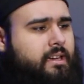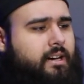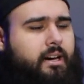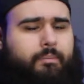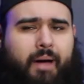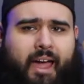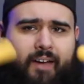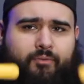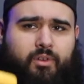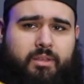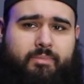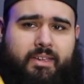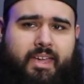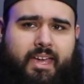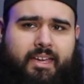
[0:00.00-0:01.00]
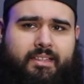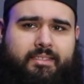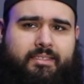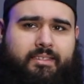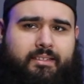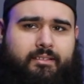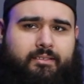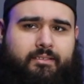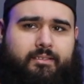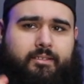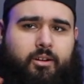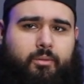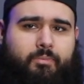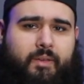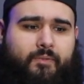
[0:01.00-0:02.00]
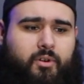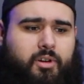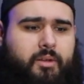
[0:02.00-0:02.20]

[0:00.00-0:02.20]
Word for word: Um, I have really big hands, so they feel